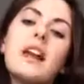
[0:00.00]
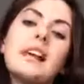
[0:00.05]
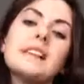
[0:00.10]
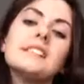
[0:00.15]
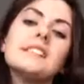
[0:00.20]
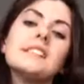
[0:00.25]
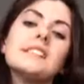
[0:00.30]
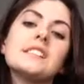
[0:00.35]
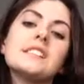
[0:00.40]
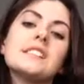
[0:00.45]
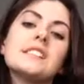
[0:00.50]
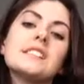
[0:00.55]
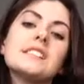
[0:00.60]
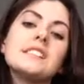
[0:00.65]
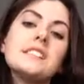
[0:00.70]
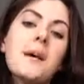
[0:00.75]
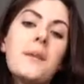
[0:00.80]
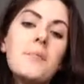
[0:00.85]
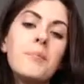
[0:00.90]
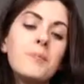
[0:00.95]
lessons
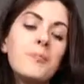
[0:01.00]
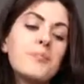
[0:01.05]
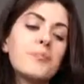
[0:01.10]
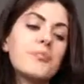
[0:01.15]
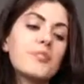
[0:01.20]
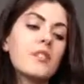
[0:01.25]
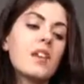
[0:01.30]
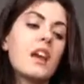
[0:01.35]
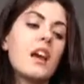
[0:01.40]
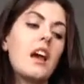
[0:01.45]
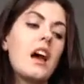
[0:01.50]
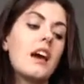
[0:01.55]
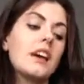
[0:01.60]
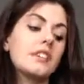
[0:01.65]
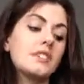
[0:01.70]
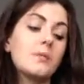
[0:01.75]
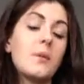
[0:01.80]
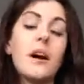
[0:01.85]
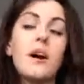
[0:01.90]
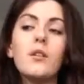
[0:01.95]

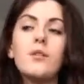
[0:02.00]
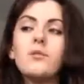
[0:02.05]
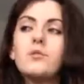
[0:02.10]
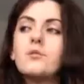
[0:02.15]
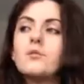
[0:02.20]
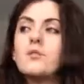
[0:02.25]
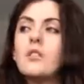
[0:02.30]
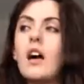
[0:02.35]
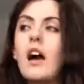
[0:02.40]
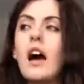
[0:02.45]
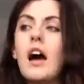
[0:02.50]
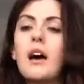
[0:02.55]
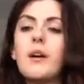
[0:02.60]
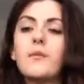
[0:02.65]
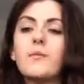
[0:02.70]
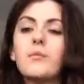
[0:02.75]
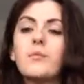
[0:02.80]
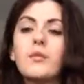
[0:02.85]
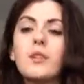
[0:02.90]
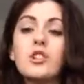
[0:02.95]
as well,
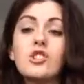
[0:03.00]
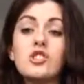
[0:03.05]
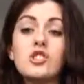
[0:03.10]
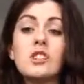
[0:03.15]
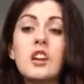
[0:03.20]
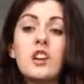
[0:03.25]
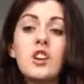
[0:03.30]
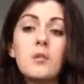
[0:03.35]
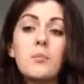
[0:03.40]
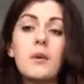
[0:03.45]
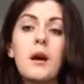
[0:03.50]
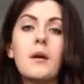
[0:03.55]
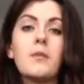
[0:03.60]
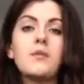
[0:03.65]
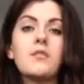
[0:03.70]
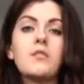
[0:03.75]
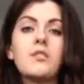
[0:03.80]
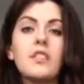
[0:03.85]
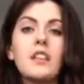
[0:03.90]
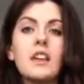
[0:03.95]
that just get you
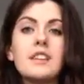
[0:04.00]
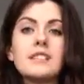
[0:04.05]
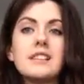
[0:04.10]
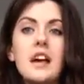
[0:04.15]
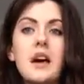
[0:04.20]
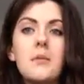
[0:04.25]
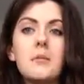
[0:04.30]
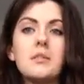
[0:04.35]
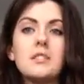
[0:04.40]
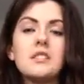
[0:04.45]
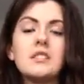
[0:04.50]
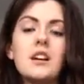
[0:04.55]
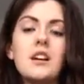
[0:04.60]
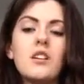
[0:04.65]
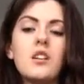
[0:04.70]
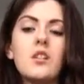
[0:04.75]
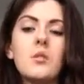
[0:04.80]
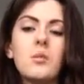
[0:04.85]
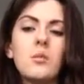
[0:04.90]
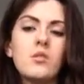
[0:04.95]
prepped for the exam and
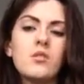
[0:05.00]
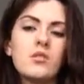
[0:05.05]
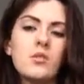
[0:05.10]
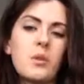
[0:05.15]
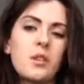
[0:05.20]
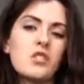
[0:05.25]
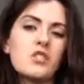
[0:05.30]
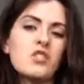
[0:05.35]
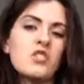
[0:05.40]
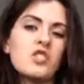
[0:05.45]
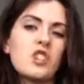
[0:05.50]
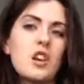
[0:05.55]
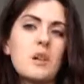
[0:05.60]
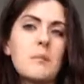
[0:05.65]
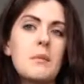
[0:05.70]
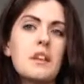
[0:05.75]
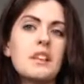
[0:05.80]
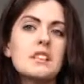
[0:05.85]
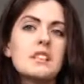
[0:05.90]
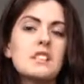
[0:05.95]
tell you what questions are going
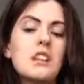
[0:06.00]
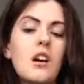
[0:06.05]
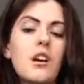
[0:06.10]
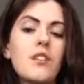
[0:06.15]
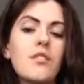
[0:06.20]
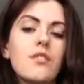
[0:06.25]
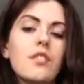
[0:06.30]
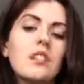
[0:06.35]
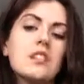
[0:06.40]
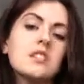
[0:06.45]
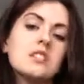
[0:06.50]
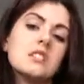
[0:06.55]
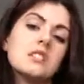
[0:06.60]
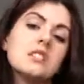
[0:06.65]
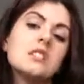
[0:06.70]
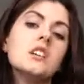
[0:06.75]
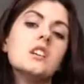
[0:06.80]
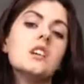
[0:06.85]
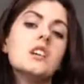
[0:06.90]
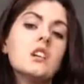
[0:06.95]
to be and stuff,
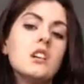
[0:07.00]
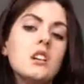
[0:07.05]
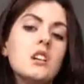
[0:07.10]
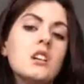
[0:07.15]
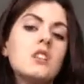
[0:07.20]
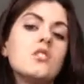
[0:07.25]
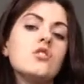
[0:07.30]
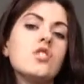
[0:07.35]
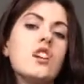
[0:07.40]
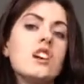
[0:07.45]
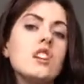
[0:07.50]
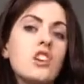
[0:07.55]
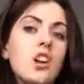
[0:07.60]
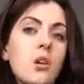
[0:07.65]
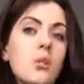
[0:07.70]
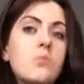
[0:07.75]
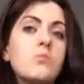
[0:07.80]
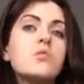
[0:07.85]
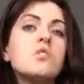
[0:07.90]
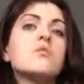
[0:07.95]
and you take
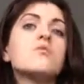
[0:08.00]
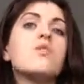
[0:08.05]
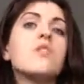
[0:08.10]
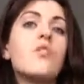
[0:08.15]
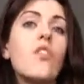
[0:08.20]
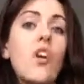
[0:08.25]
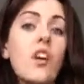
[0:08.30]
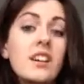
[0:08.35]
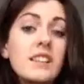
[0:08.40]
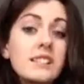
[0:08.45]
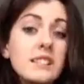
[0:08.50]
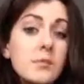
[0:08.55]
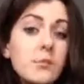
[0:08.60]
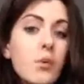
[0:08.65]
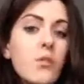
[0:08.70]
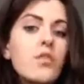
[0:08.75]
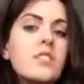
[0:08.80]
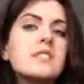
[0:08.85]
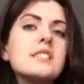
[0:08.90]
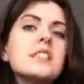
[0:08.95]
notes and revise them
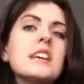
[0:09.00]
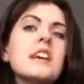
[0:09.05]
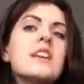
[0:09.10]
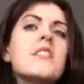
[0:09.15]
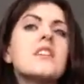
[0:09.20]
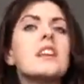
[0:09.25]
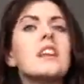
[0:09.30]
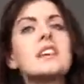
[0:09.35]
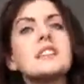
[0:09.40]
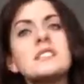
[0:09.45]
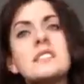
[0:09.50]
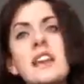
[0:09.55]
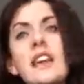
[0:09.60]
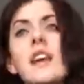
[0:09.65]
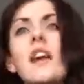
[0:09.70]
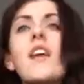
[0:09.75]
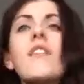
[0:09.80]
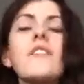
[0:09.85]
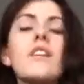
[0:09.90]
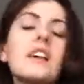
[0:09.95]
obviously, and the next
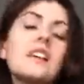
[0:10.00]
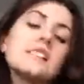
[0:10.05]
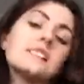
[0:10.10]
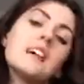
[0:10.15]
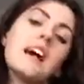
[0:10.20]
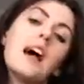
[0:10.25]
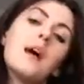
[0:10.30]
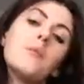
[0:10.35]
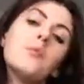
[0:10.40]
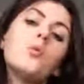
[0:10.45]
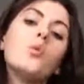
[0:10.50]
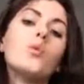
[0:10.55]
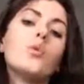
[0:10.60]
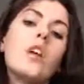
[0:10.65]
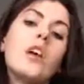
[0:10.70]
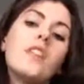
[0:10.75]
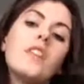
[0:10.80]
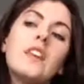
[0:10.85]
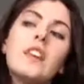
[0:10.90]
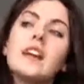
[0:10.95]
day you have the exam, or
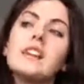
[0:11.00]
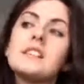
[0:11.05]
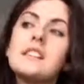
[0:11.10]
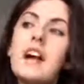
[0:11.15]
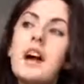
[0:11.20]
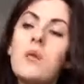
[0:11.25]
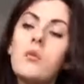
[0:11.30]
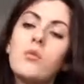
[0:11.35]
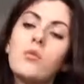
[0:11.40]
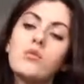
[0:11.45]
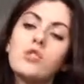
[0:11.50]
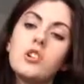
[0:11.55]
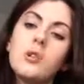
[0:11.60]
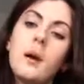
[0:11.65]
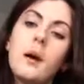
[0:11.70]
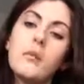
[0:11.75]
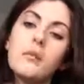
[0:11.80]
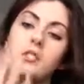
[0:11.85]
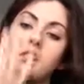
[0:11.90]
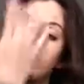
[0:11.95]
like the next hour or 2
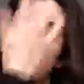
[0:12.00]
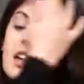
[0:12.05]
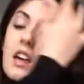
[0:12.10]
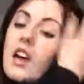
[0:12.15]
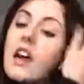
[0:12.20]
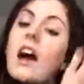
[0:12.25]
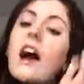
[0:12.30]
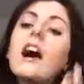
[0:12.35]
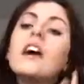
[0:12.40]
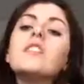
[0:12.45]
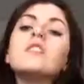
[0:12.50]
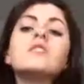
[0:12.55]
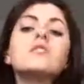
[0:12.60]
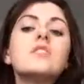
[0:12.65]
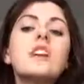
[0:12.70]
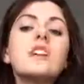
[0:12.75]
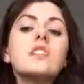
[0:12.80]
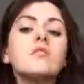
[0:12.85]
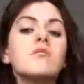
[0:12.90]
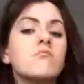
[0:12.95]
hours, and
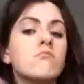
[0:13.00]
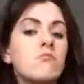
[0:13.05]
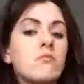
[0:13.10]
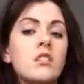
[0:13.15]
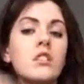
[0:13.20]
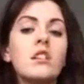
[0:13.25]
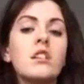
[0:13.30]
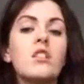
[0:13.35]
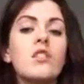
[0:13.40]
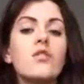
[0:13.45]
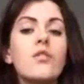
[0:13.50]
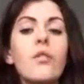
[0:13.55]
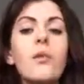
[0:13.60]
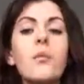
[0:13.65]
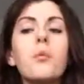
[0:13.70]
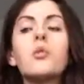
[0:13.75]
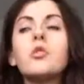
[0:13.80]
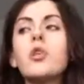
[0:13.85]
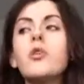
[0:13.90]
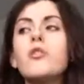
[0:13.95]
then you
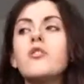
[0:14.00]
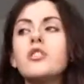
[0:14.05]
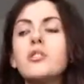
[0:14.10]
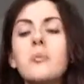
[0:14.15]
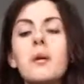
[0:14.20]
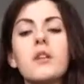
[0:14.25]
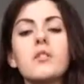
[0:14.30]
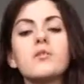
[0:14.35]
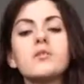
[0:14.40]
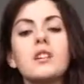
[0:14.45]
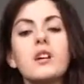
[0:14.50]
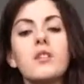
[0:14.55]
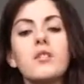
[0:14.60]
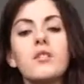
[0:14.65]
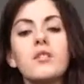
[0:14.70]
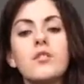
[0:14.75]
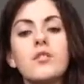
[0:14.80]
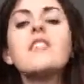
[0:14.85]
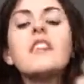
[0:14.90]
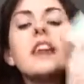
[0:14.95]
feel more confident about
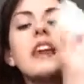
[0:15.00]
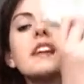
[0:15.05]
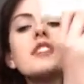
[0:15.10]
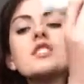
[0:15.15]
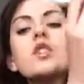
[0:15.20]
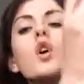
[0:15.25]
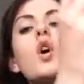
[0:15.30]
yourself. The next